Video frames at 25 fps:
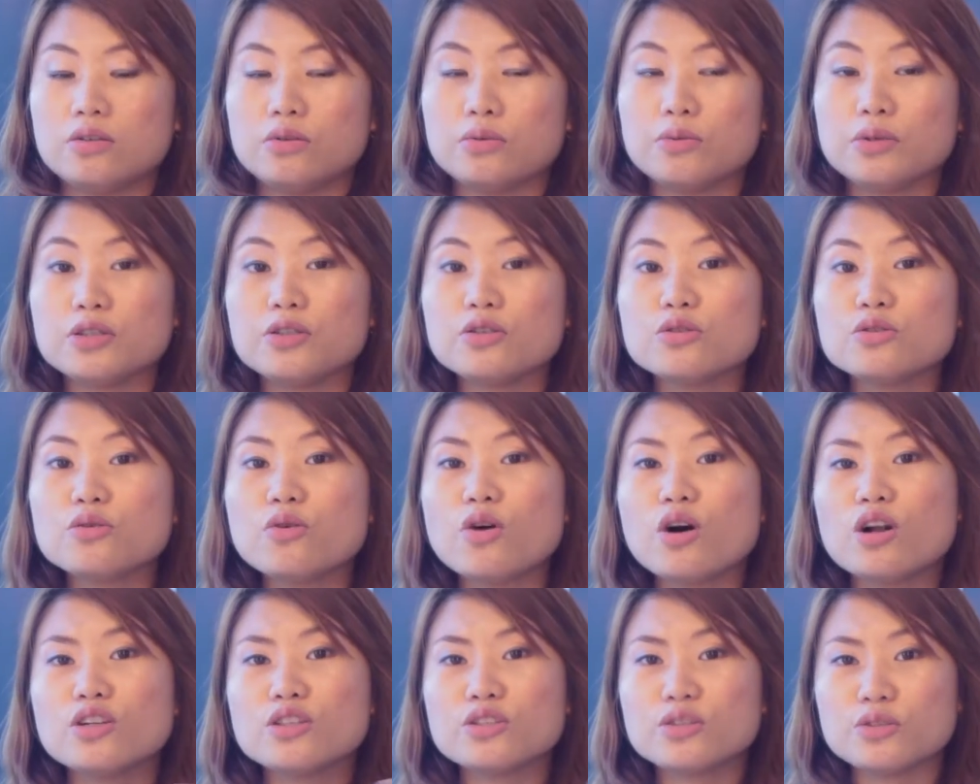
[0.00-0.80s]
What you
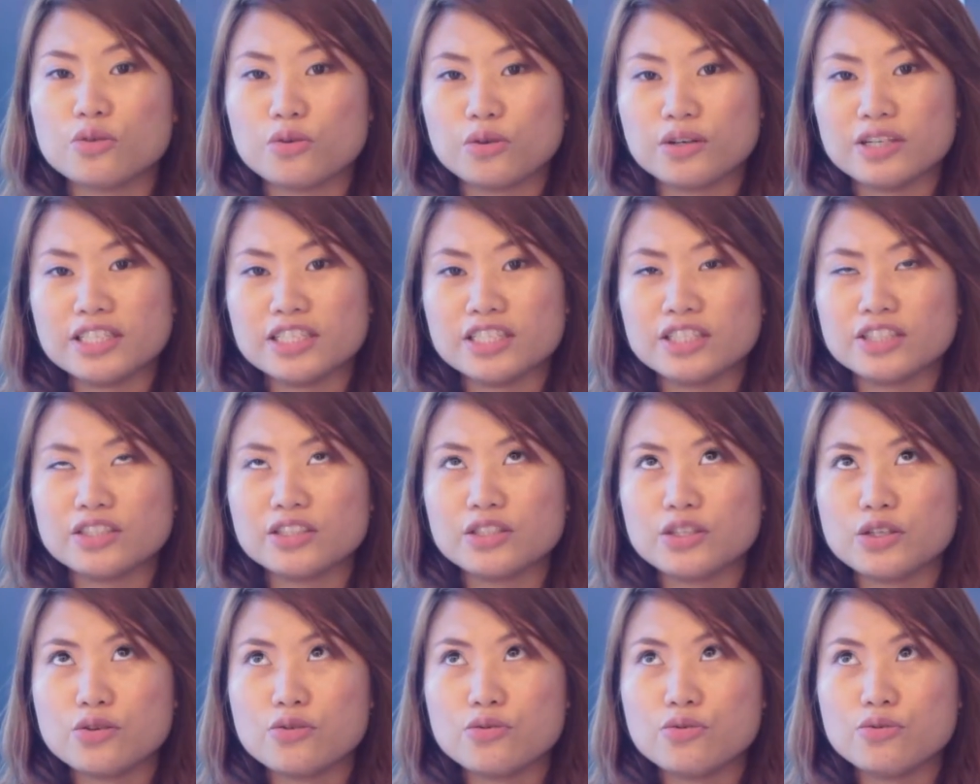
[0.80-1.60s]
do also
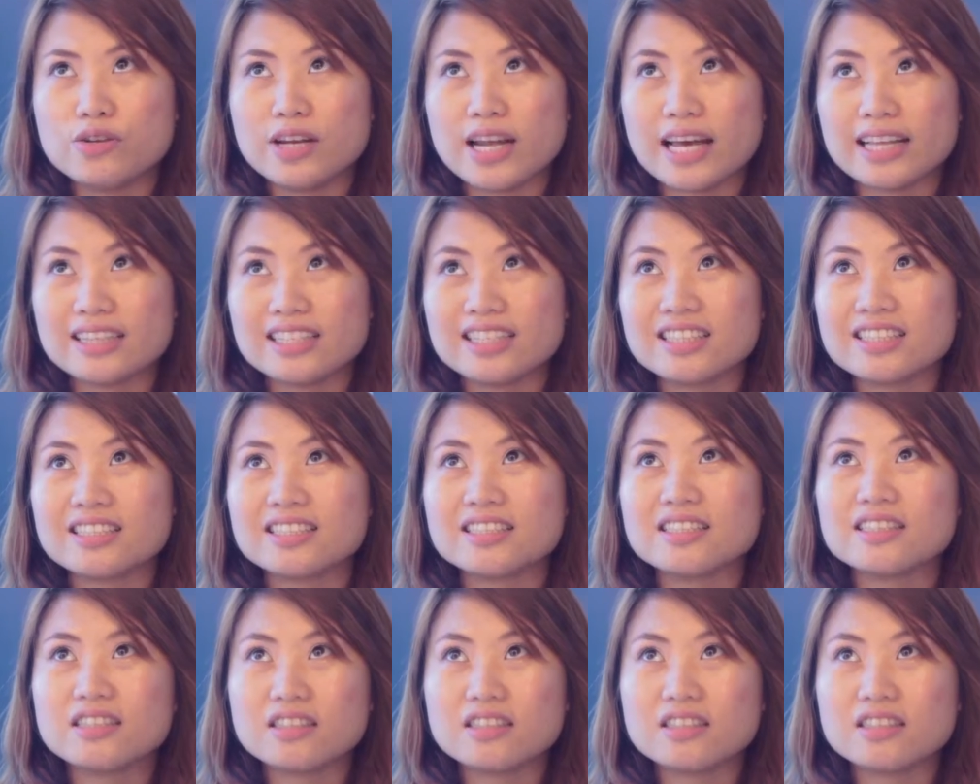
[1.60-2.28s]
is you let it